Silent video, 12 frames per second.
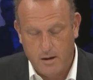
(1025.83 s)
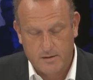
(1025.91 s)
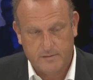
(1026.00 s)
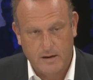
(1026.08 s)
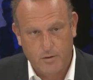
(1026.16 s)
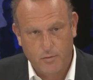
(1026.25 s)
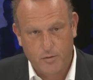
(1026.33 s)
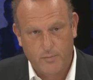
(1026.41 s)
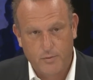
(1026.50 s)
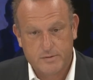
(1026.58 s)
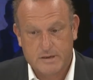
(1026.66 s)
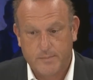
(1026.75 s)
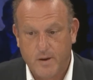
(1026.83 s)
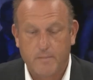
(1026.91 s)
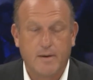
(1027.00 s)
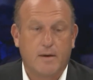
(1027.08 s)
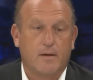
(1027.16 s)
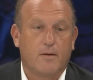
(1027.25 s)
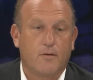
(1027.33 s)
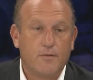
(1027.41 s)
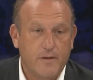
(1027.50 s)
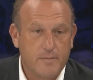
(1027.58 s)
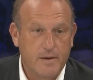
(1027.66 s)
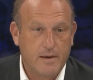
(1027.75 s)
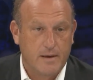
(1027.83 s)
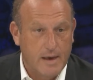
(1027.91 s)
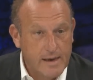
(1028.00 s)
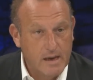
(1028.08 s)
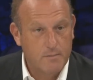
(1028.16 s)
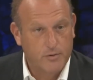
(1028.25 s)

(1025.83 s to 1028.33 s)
in the resuscitation room?